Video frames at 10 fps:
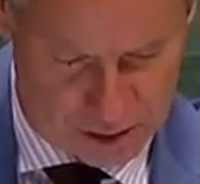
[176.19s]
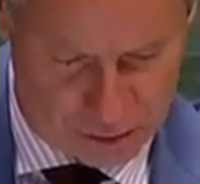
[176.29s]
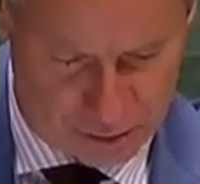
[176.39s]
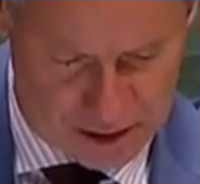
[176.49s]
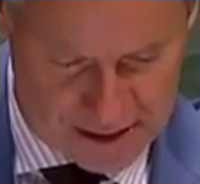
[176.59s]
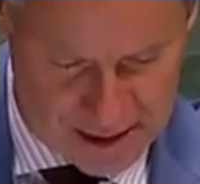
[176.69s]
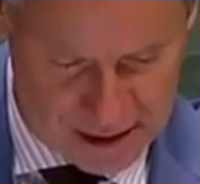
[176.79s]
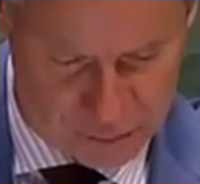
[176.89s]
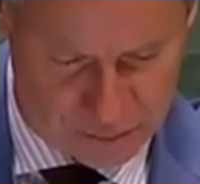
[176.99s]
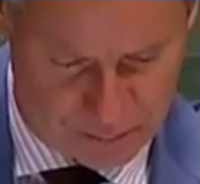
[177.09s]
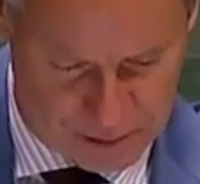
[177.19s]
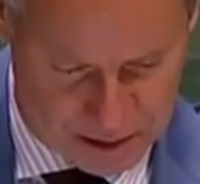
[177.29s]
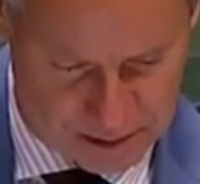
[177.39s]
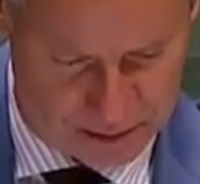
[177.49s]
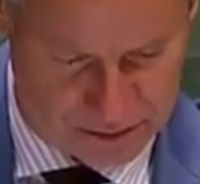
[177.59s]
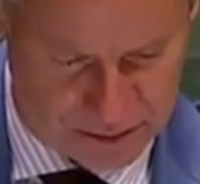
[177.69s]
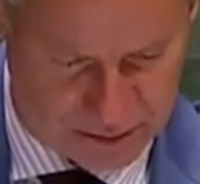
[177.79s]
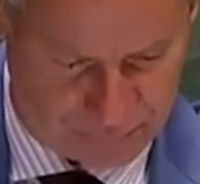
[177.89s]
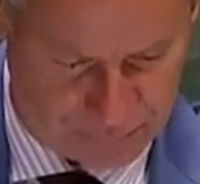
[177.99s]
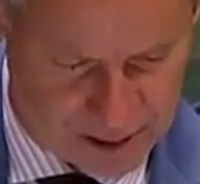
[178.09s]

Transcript: and to engage with partners